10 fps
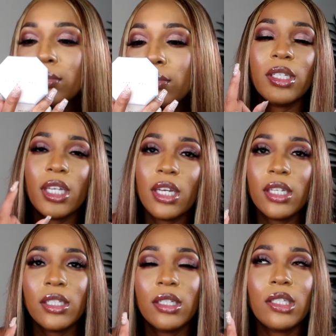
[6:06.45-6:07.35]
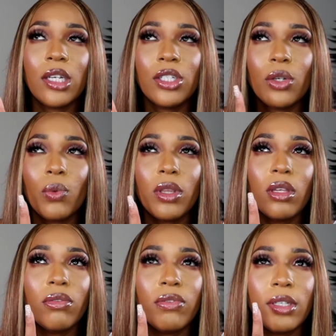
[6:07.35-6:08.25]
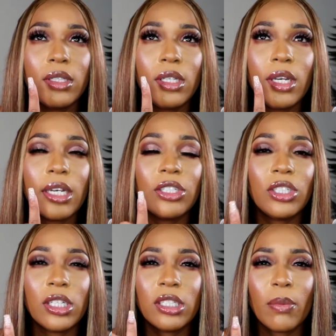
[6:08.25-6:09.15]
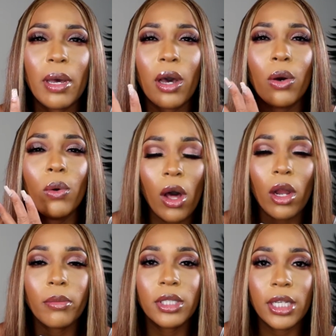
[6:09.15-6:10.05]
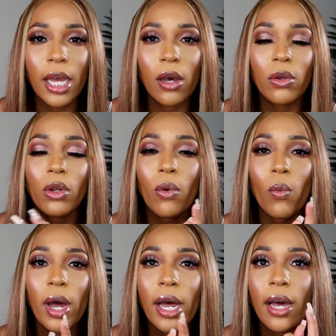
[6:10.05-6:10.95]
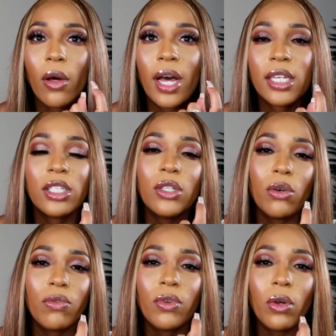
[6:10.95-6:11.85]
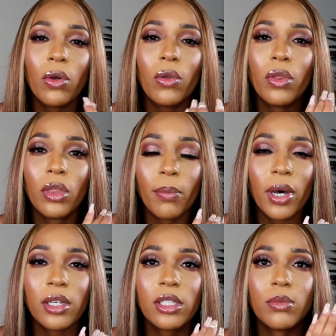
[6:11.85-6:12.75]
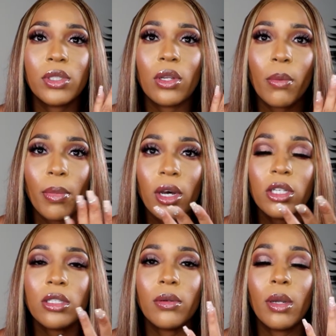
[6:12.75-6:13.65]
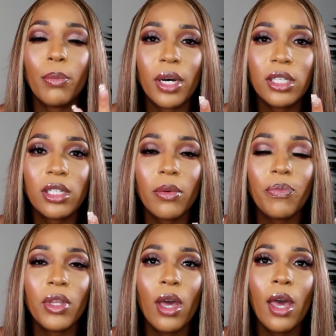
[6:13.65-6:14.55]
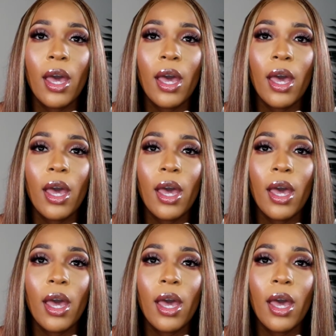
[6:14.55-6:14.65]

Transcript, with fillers: The tingling sensation with the Fenty has just about calmed down while I still feel the Buxom. So the bunks, the Buxom